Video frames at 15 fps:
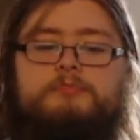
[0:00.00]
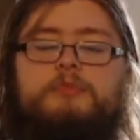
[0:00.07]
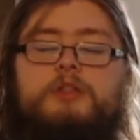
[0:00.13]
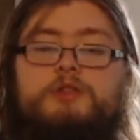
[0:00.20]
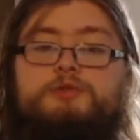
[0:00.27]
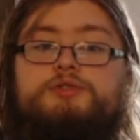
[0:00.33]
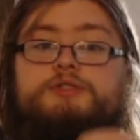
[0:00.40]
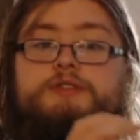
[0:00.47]

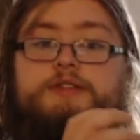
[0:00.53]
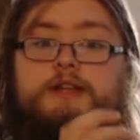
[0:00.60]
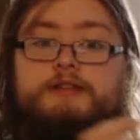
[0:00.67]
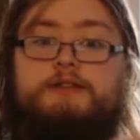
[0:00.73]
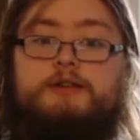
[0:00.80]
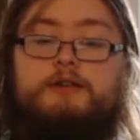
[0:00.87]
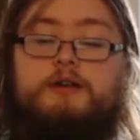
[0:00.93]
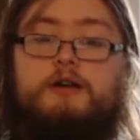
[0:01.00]
You just
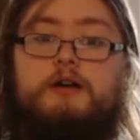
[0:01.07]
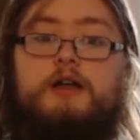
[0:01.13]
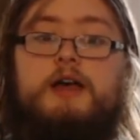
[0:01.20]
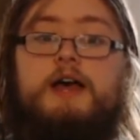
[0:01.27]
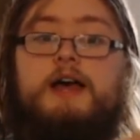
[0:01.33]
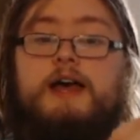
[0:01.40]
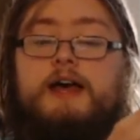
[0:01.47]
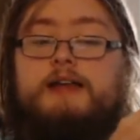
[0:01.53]
get the card,
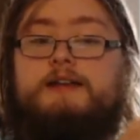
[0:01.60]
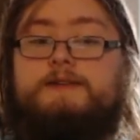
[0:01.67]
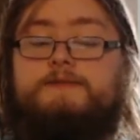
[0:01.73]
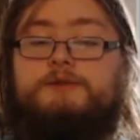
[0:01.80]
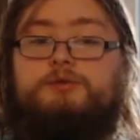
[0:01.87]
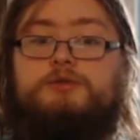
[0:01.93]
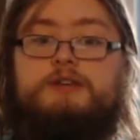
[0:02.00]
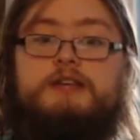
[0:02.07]
and
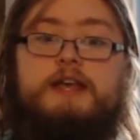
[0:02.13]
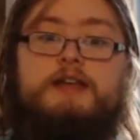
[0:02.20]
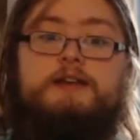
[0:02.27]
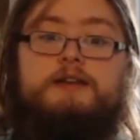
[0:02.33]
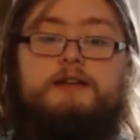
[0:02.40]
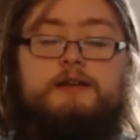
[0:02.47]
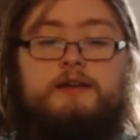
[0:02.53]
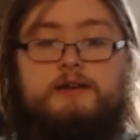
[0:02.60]
if you get
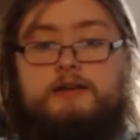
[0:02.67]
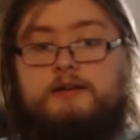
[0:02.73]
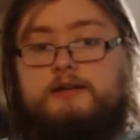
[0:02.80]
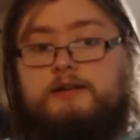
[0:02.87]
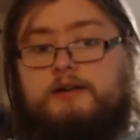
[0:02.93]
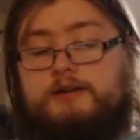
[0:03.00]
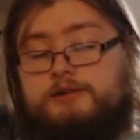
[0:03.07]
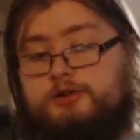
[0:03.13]

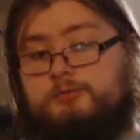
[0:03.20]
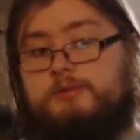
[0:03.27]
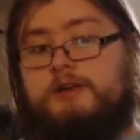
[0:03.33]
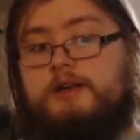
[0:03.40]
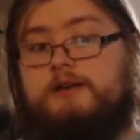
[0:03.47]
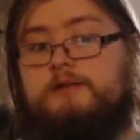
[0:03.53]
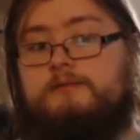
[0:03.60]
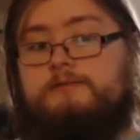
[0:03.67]
a
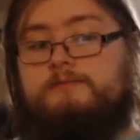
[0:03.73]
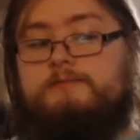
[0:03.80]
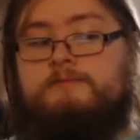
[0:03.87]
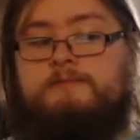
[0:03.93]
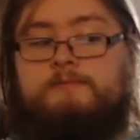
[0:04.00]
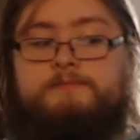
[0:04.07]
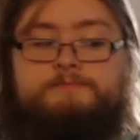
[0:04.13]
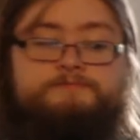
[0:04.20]
duplicate,
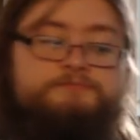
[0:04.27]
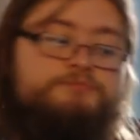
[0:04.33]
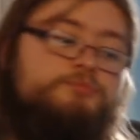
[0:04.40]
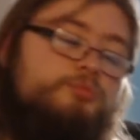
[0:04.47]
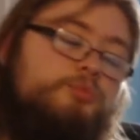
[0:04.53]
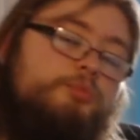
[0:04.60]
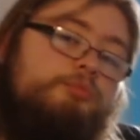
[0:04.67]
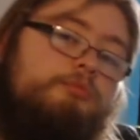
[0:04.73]

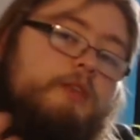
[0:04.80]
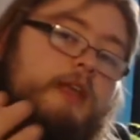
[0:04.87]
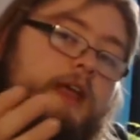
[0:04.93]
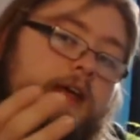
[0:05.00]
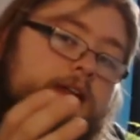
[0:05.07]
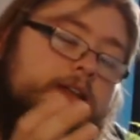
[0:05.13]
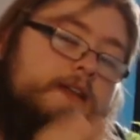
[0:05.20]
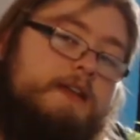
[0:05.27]

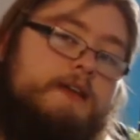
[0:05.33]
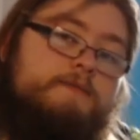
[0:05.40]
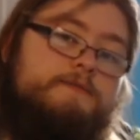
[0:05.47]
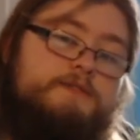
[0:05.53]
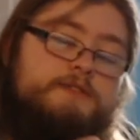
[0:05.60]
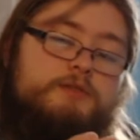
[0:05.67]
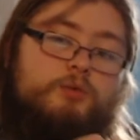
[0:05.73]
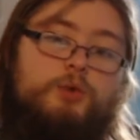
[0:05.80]
it
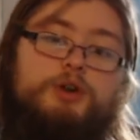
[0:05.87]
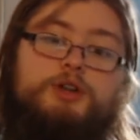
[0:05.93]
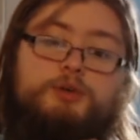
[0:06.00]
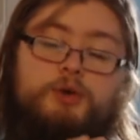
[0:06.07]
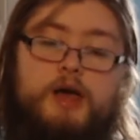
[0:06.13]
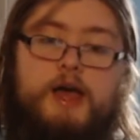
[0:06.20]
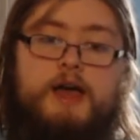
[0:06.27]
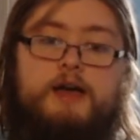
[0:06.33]
gives the one you
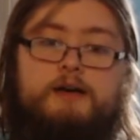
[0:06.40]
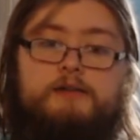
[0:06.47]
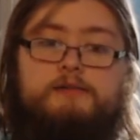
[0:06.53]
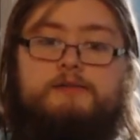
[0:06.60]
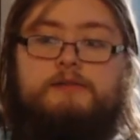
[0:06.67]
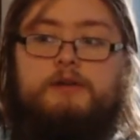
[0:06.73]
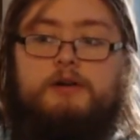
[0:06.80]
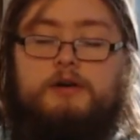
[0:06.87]

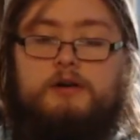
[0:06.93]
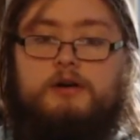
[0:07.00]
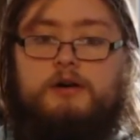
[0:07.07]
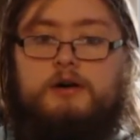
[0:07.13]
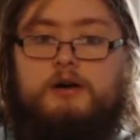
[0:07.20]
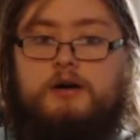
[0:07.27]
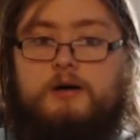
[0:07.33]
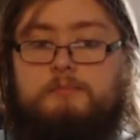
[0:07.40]
have
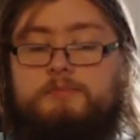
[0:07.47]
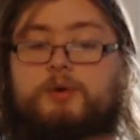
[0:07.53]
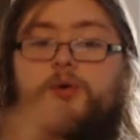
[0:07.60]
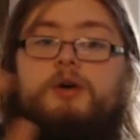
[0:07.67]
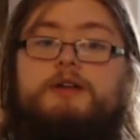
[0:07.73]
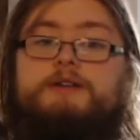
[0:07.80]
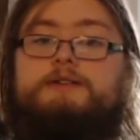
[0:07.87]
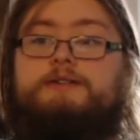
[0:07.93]
a
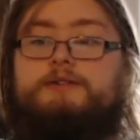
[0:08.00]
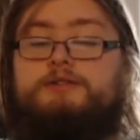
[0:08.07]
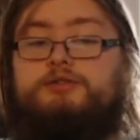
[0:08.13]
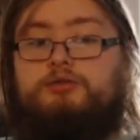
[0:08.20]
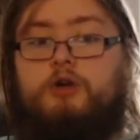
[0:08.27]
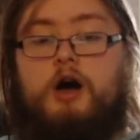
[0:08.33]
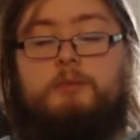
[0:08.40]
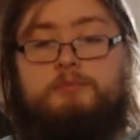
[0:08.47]
point
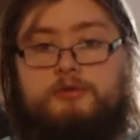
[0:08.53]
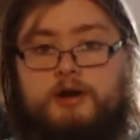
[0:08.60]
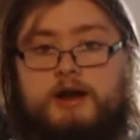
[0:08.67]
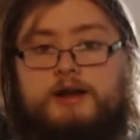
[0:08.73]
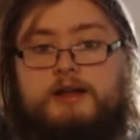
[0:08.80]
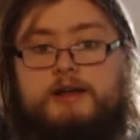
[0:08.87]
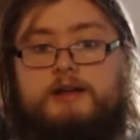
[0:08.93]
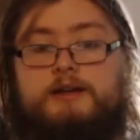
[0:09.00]
to
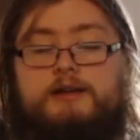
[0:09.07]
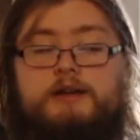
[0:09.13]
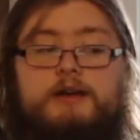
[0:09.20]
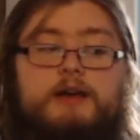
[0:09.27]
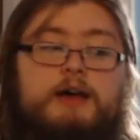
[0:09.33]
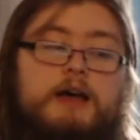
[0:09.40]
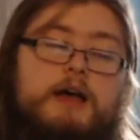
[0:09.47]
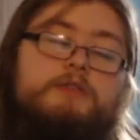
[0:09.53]
upgrading it.
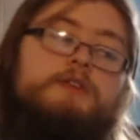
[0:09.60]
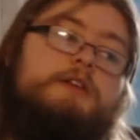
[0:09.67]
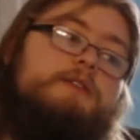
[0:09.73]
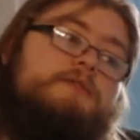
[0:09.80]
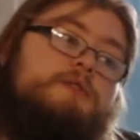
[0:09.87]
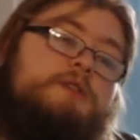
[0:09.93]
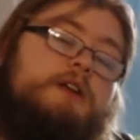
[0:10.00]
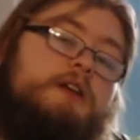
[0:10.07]
And then
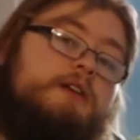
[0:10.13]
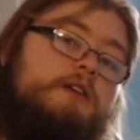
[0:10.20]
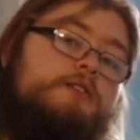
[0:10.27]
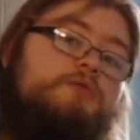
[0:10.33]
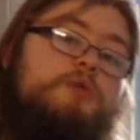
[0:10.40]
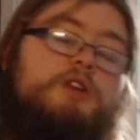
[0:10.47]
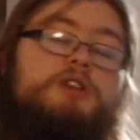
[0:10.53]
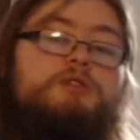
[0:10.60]
if you get another
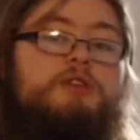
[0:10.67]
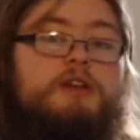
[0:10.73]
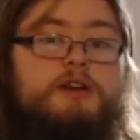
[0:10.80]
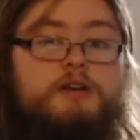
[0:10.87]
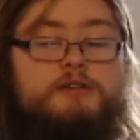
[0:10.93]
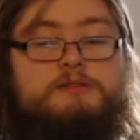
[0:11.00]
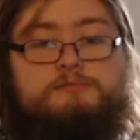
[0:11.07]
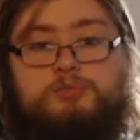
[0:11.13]
one, you get
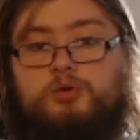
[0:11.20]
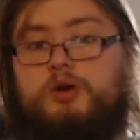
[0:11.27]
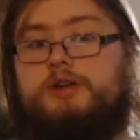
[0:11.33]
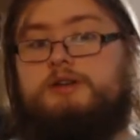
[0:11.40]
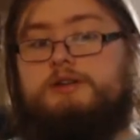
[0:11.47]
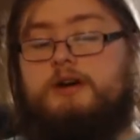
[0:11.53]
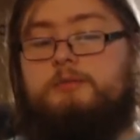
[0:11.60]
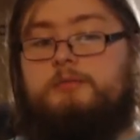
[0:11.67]
another
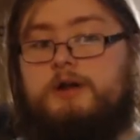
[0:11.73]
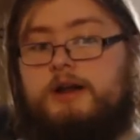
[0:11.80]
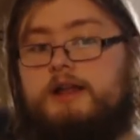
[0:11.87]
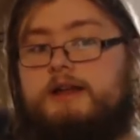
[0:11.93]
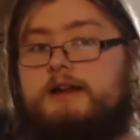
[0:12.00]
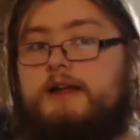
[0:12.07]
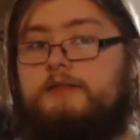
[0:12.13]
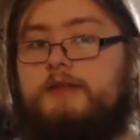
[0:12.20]
point to
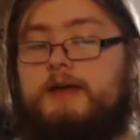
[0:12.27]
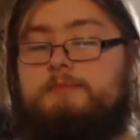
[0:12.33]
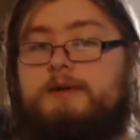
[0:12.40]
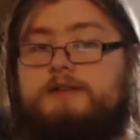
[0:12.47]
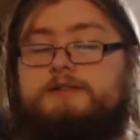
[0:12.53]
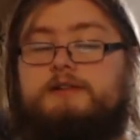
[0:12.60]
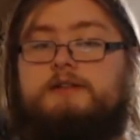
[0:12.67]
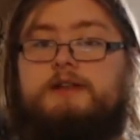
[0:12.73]
upgrading it, and that
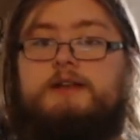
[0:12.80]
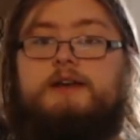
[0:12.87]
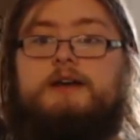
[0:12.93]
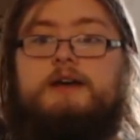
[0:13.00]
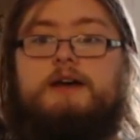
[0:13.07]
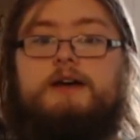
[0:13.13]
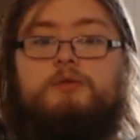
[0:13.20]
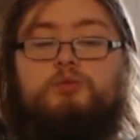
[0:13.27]
basically
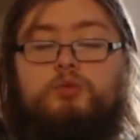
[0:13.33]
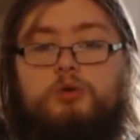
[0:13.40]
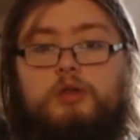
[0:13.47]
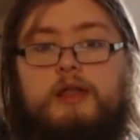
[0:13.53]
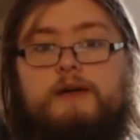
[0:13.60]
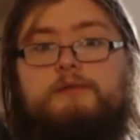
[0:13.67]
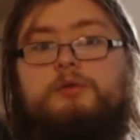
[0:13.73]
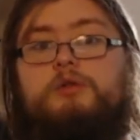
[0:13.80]
will
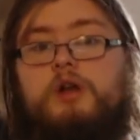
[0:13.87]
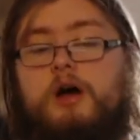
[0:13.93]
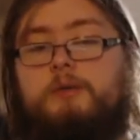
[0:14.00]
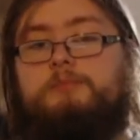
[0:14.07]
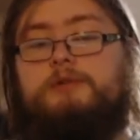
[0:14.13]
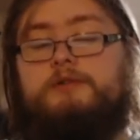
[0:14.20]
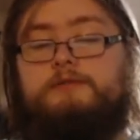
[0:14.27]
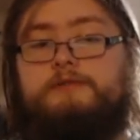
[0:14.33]
level
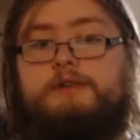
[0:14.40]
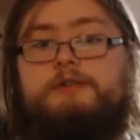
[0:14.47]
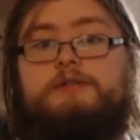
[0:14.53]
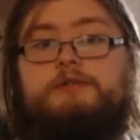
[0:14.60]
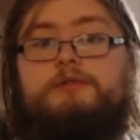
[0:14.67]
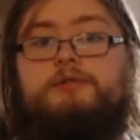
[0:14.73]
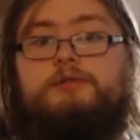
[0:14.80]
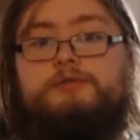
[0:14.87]
up your
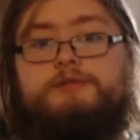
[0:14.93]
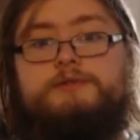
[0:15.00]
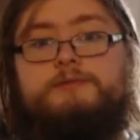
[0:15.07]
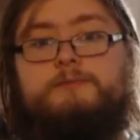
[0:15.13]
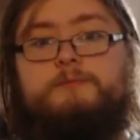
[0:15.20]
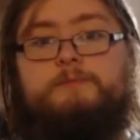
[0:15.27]
vehicles